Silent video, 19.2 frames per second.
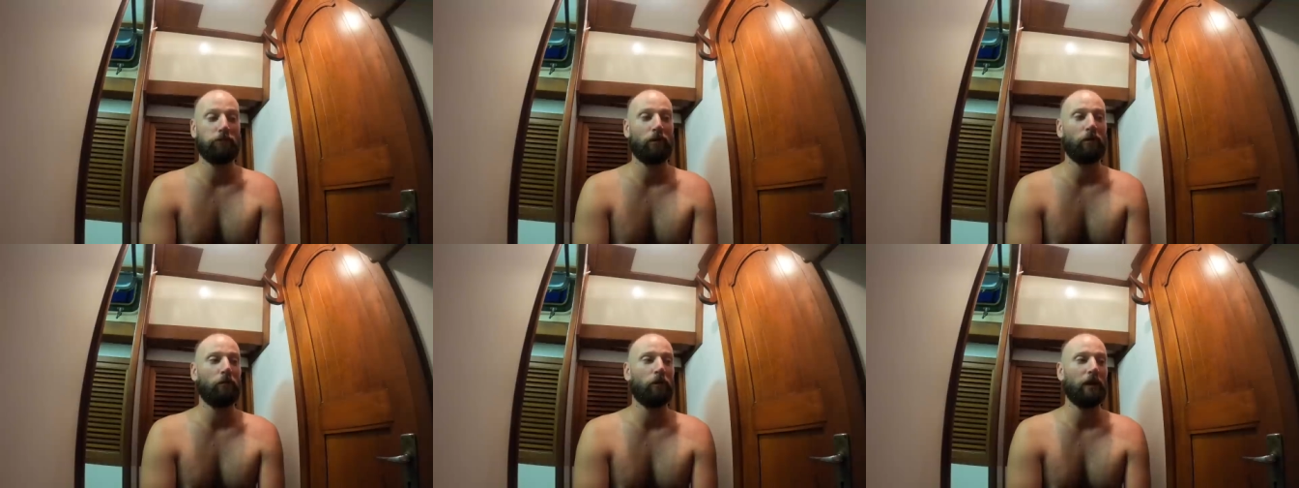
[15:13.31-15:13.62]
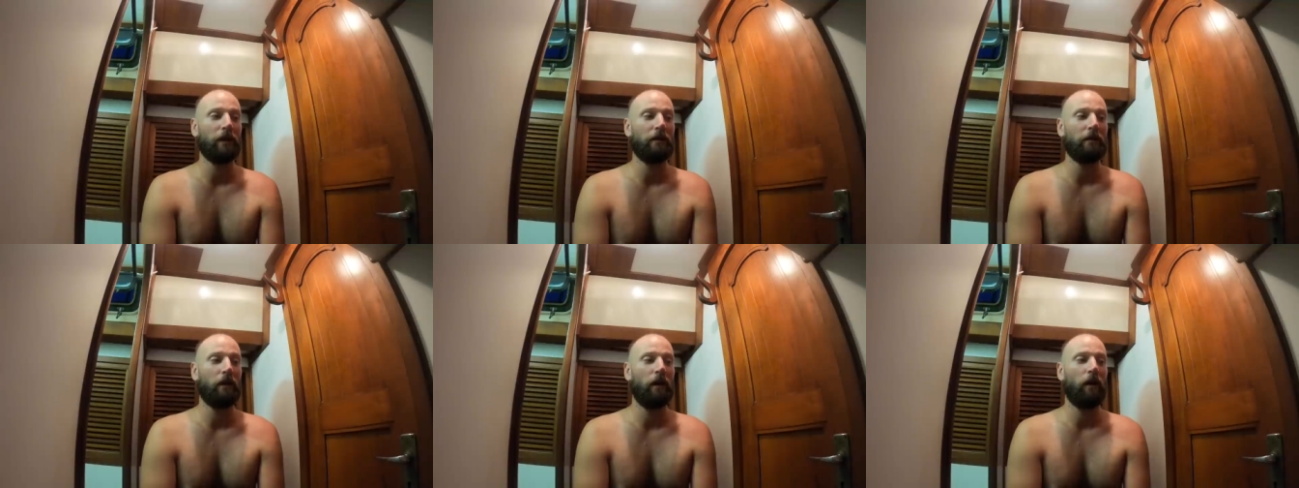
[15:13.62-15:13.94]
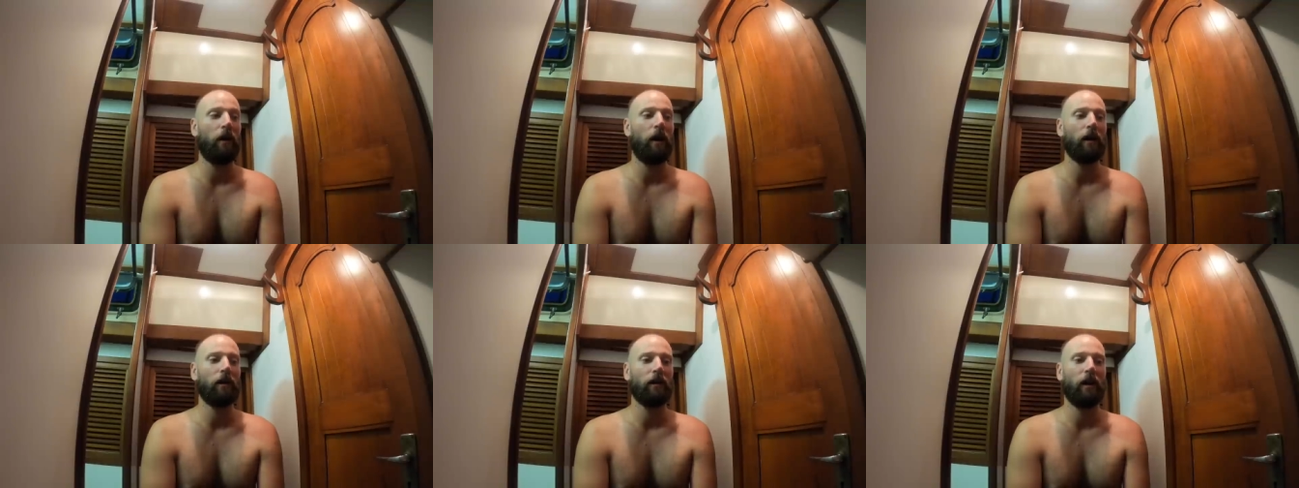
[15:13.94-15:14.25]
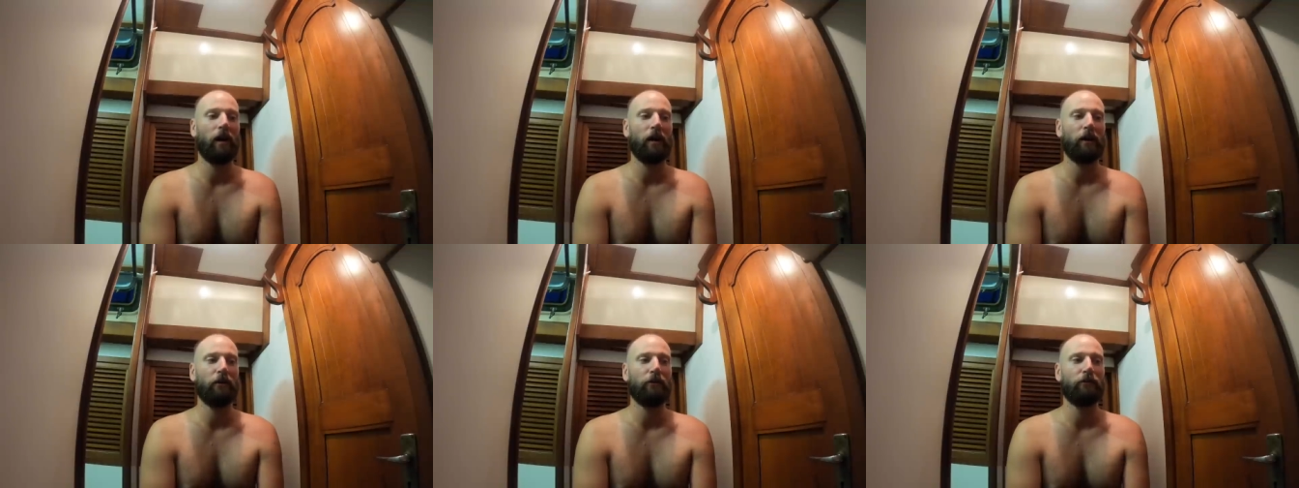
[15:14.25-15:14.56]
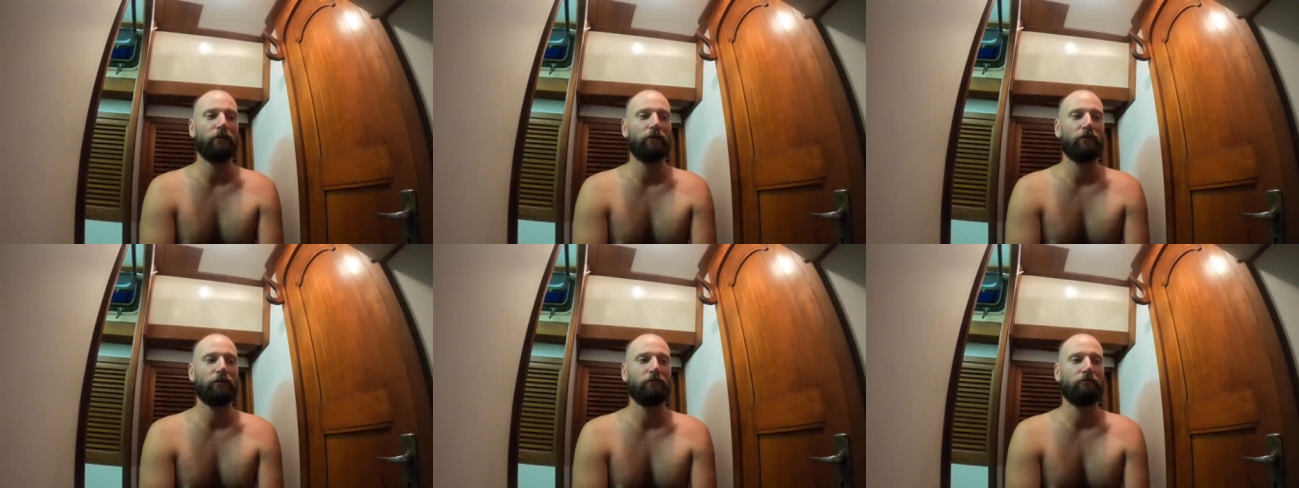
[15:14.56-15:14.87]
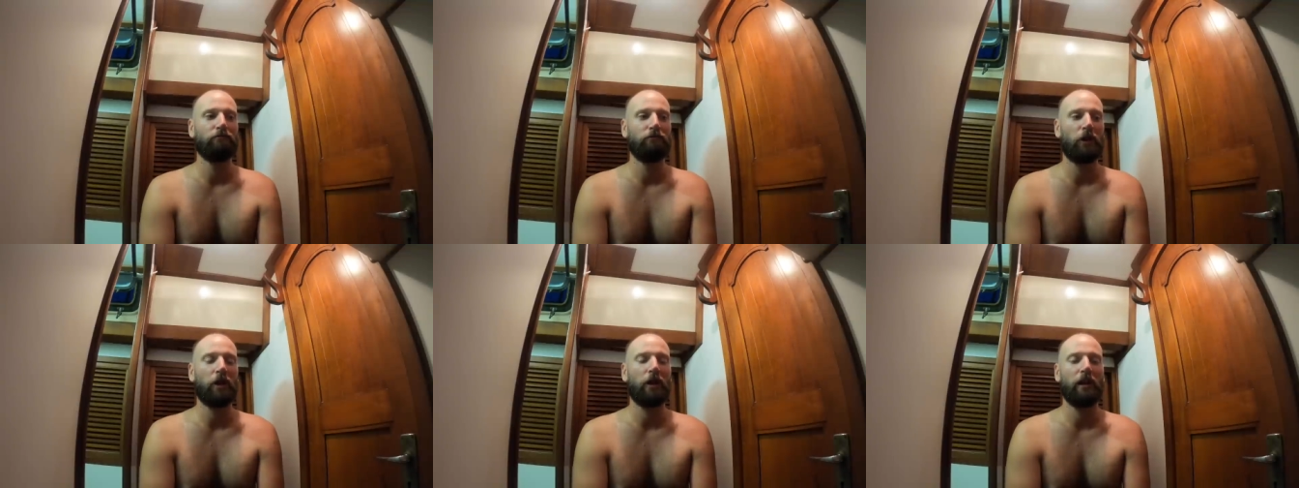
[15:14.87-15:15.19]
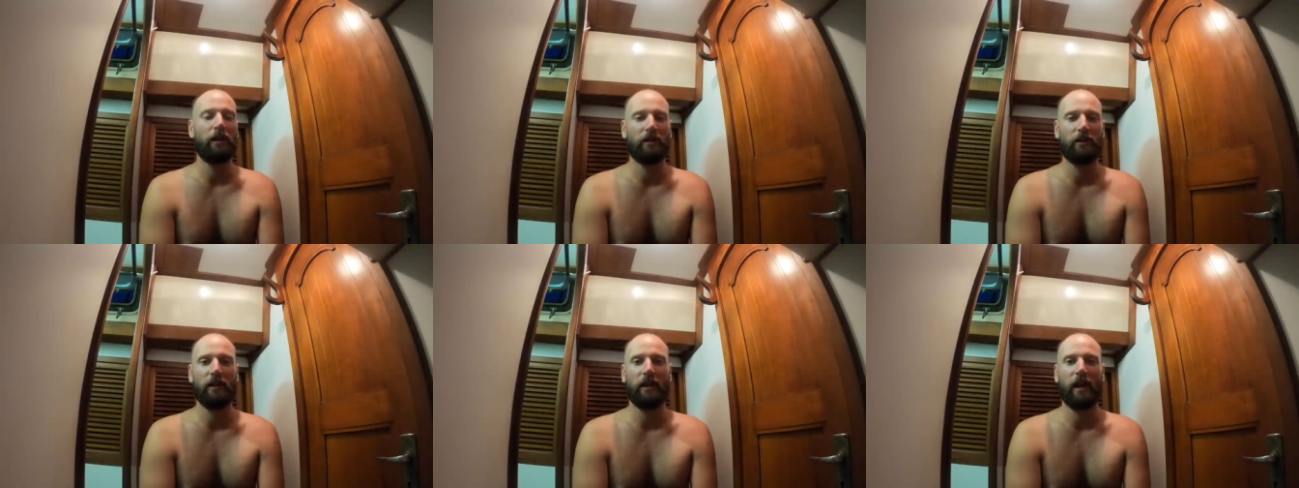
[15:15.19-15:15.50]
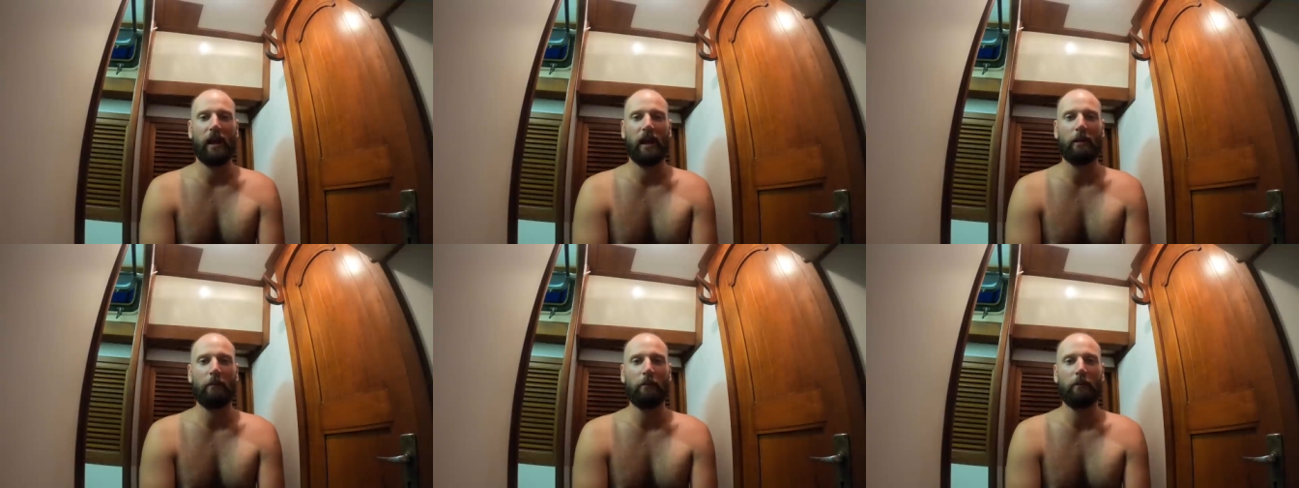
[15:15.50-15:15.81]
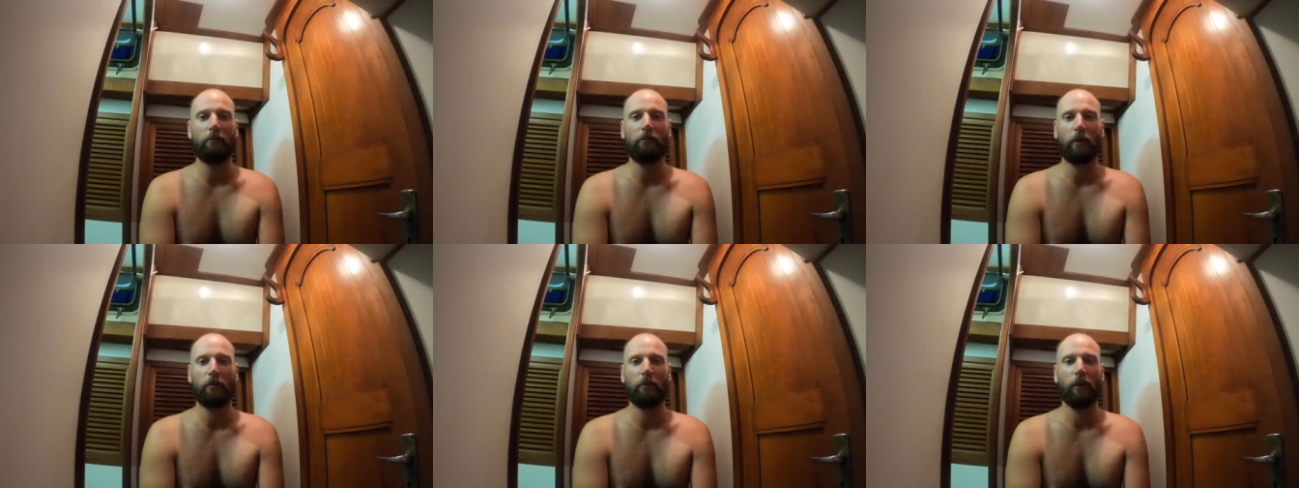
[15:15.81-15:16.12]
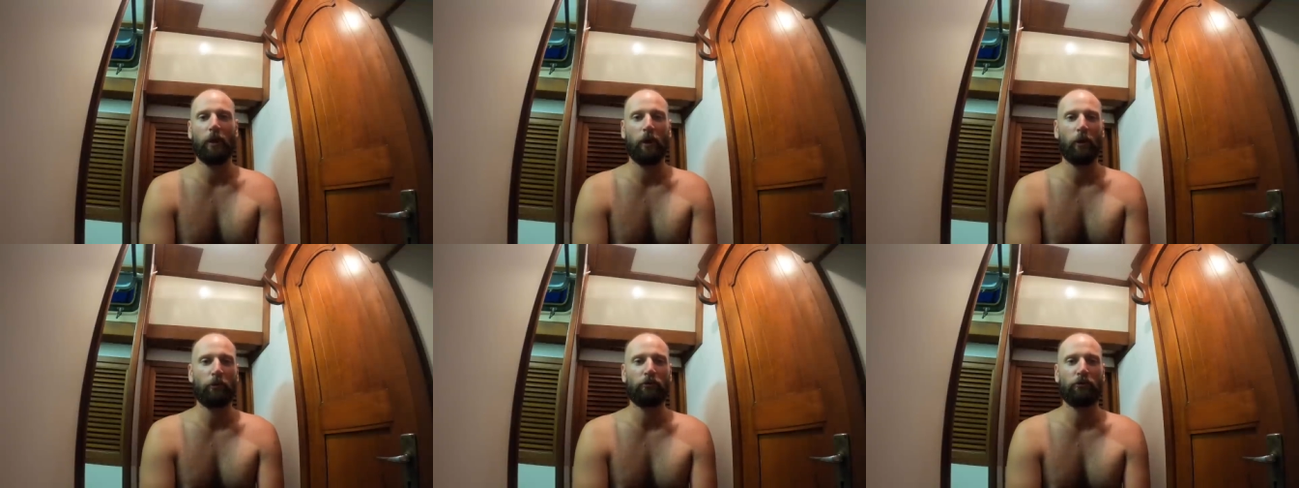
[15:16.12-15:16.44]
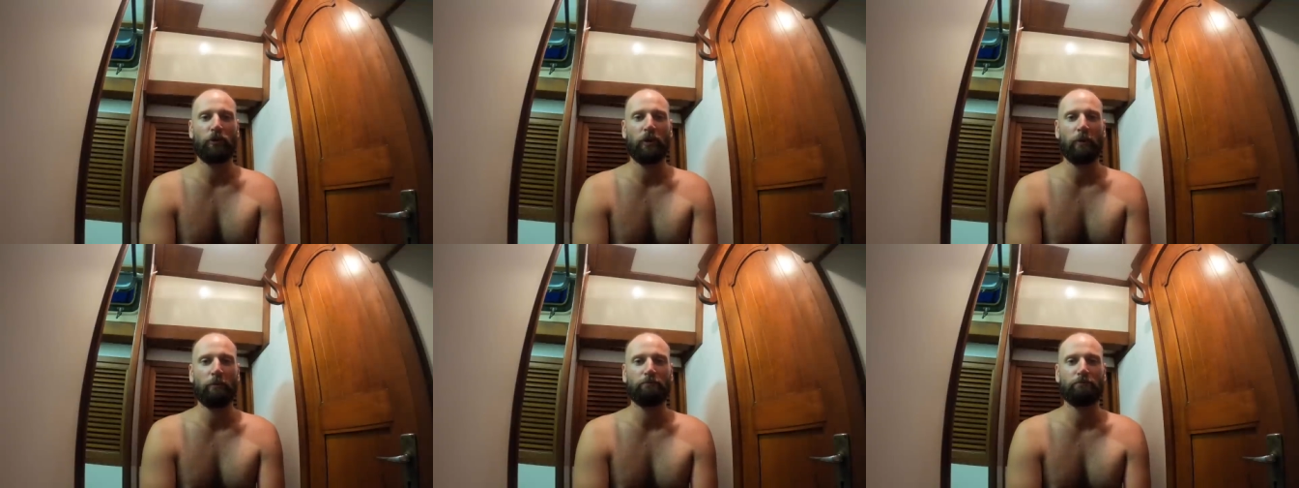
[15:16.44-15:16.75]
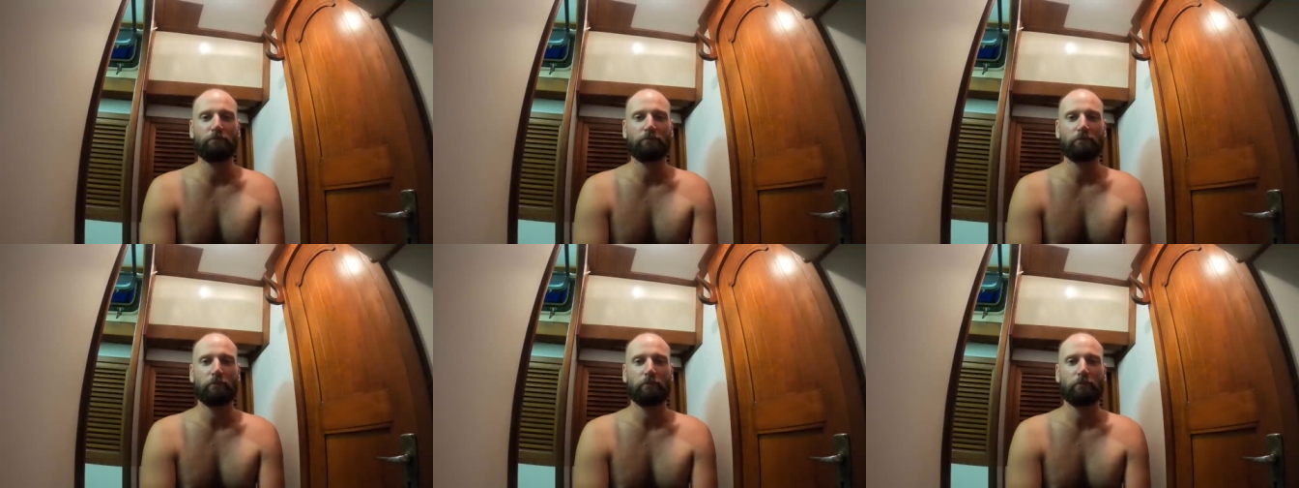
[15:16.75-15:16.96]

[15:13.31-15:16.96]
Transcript: Probably a highlight of not only today but probably the whole trip.